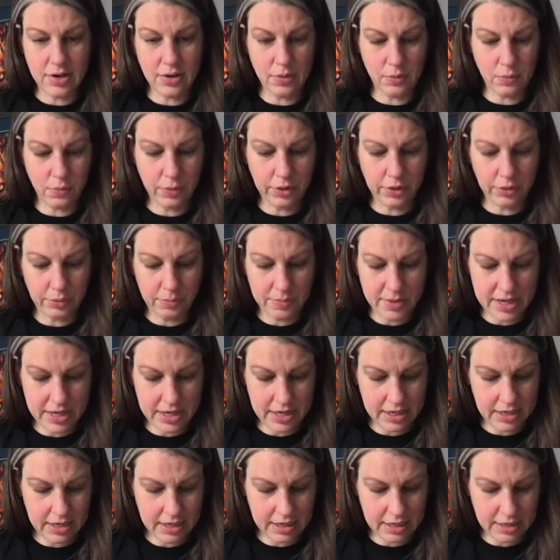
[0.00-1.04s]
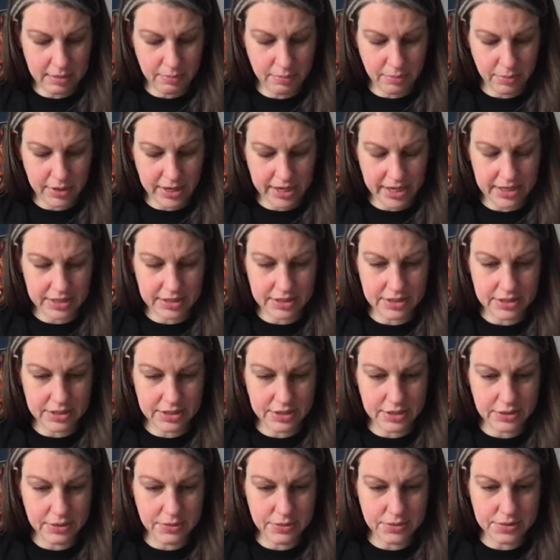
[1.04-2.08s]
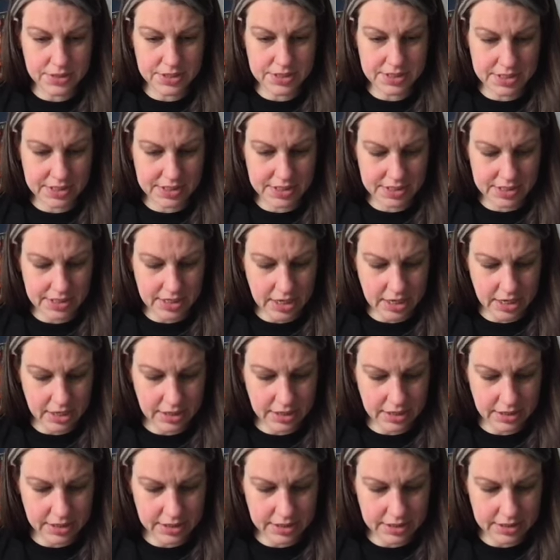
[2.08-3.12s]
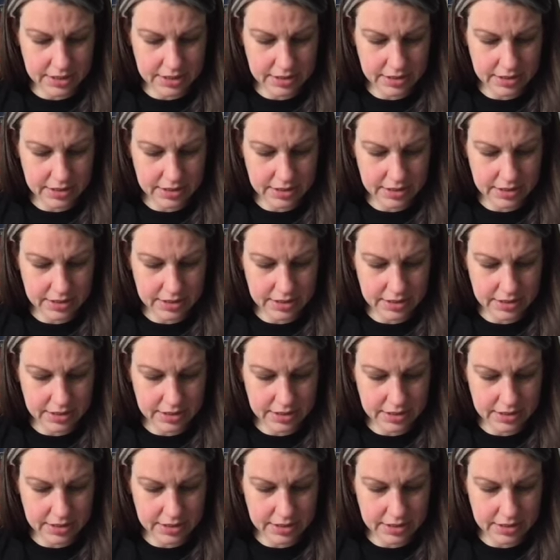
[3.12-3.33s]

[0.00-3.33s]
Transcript: will be a brand new start.